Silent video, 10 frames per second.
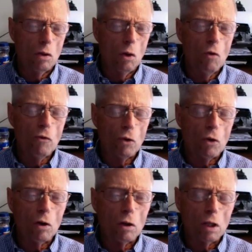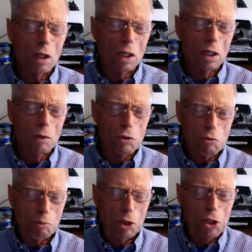overall. And I
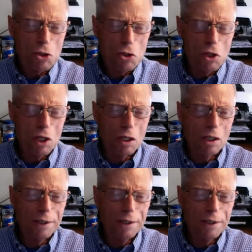was pleased that